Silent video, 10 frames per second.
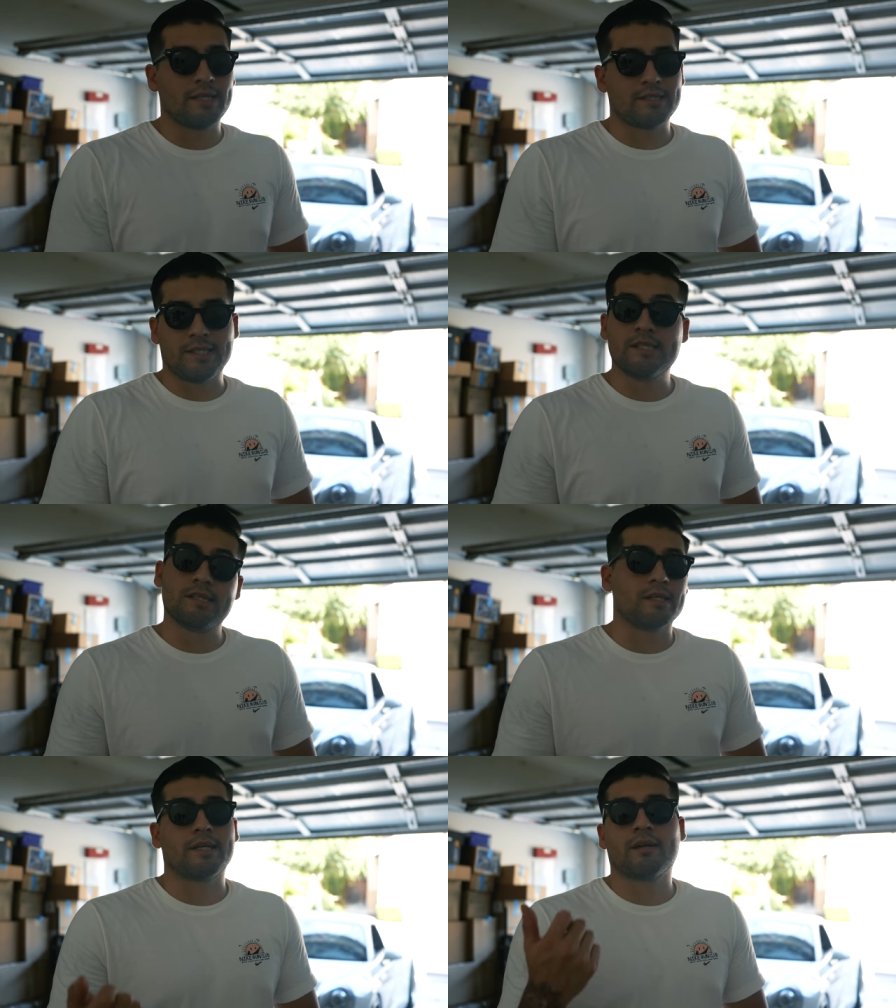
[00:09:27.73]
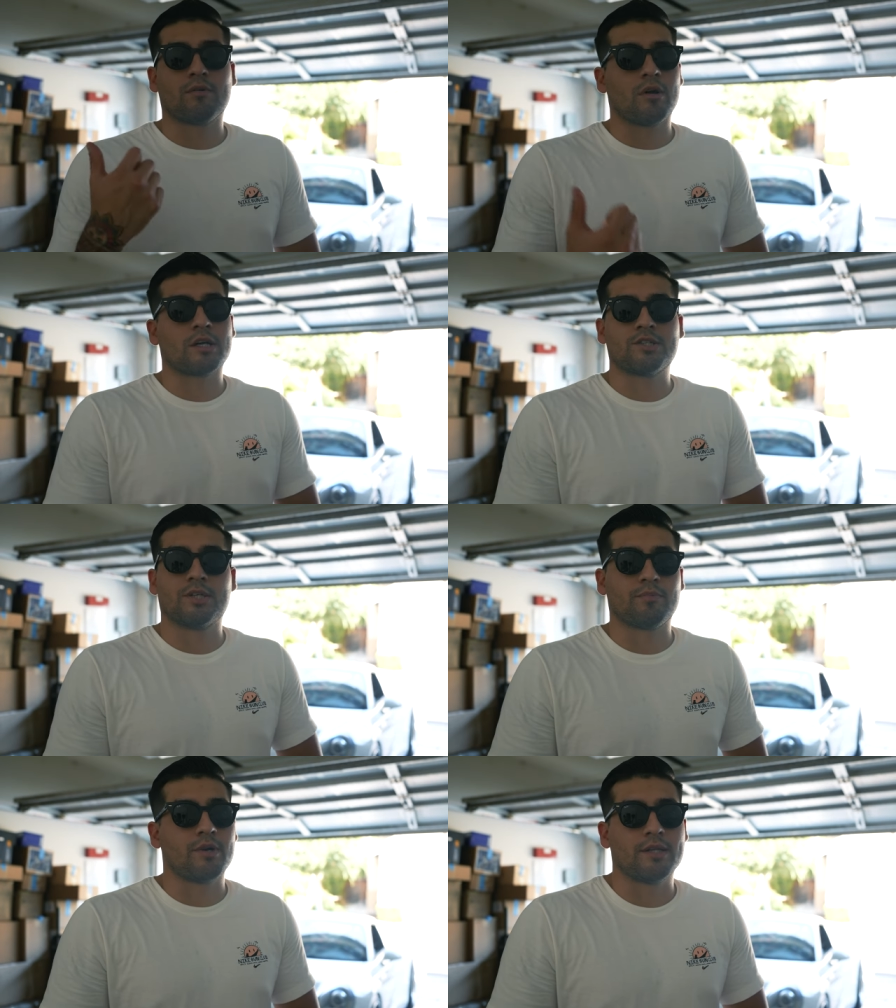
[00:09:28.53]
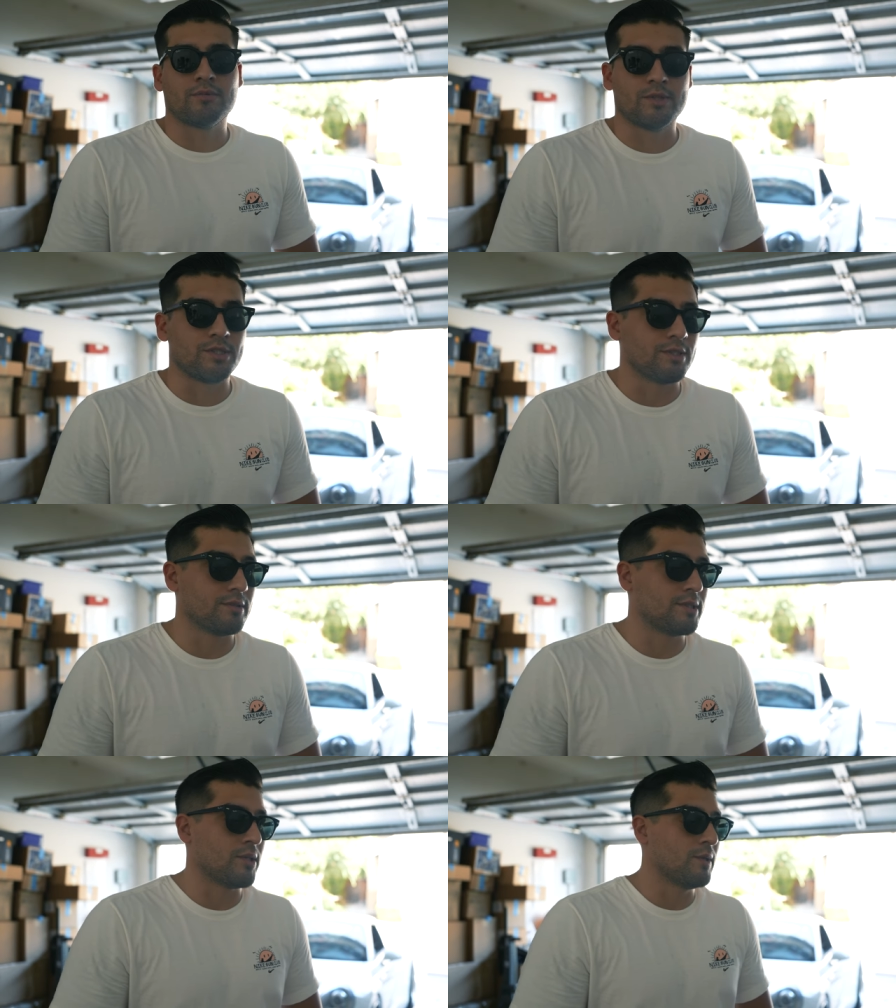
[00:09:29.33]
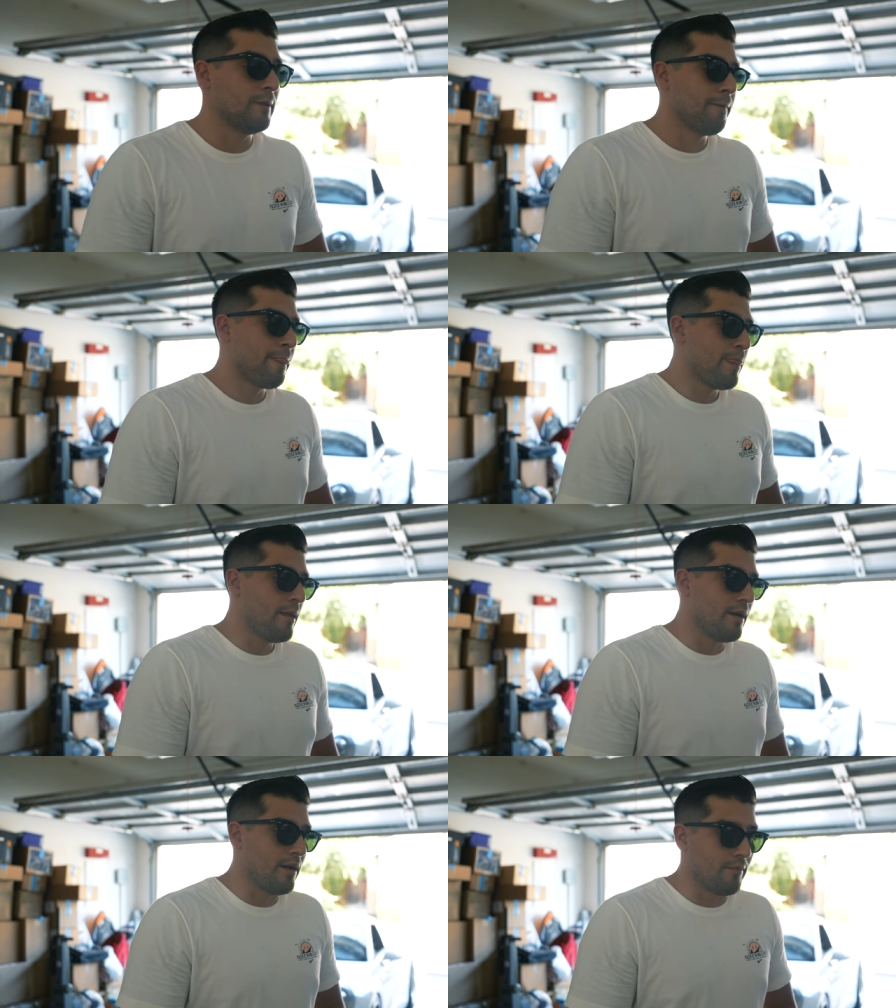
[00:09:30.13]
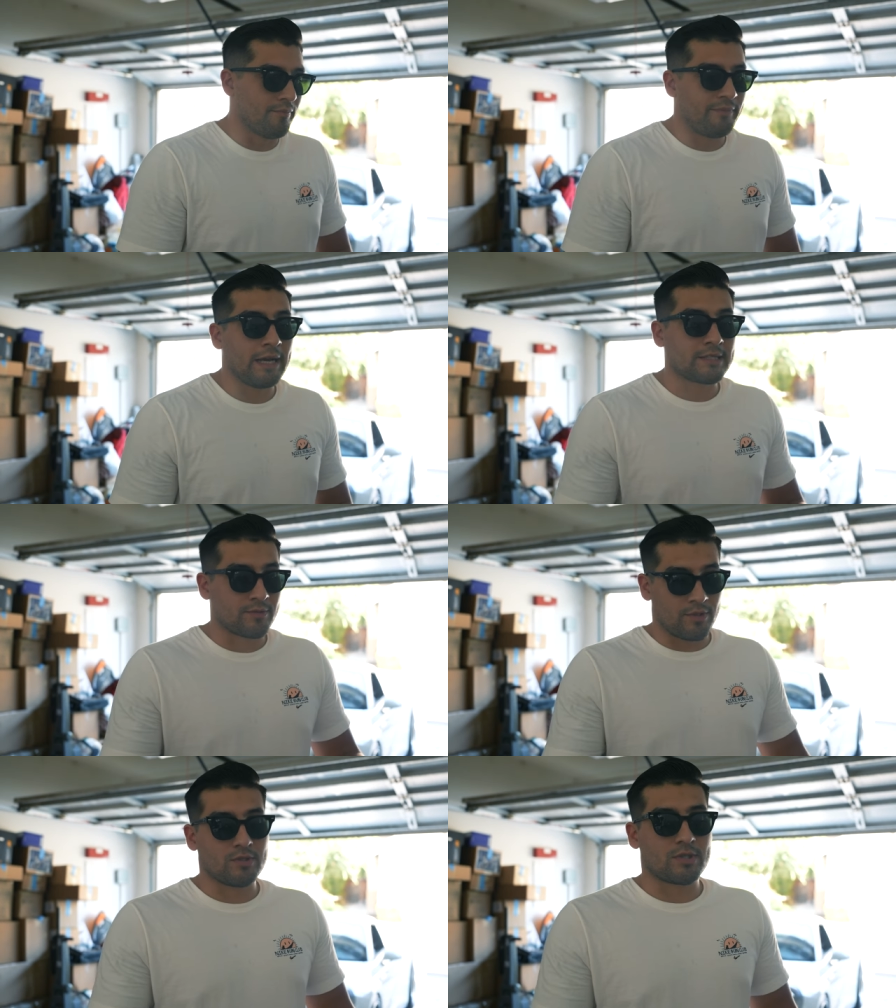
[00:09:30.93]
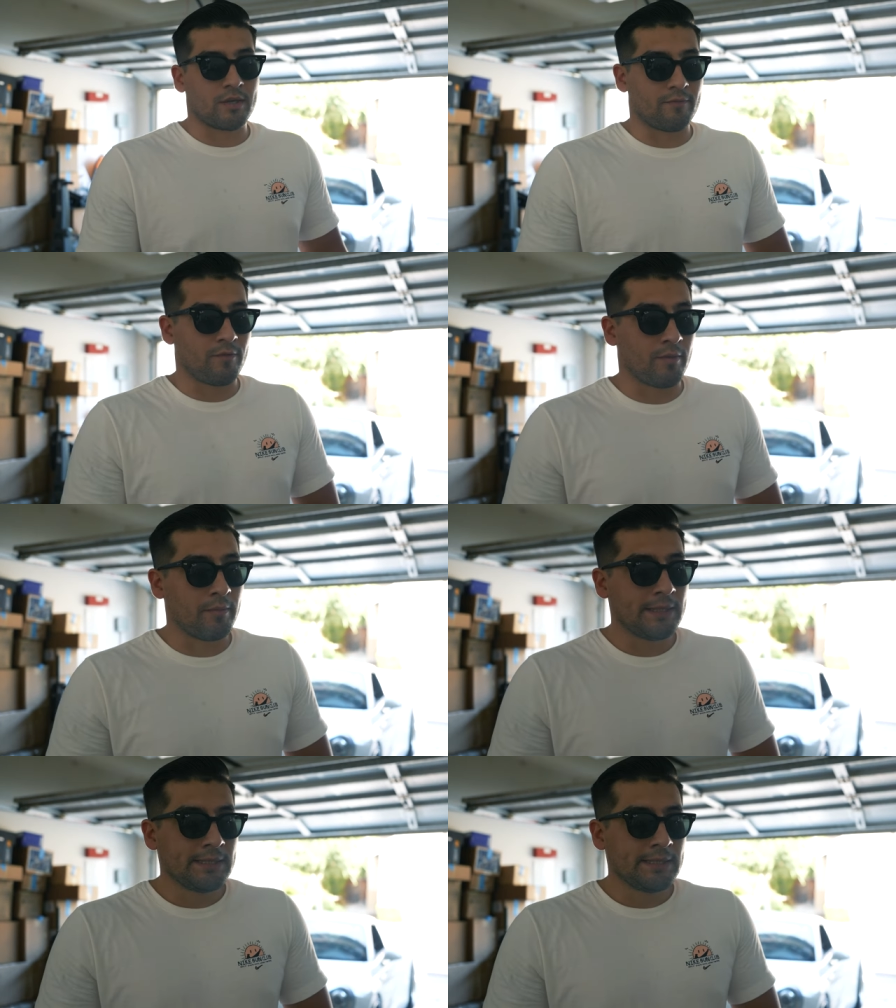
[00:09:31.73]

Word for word: it's easy to get a rock chip right in the windshield. So um, that's where those come from.